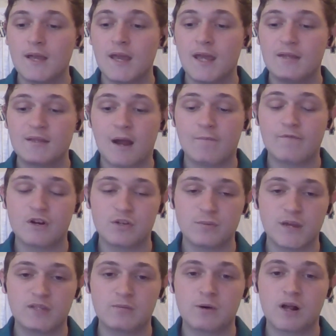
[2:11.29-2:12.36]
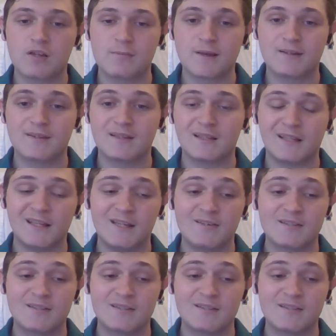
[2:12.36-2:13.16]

a top first base prospect in the league,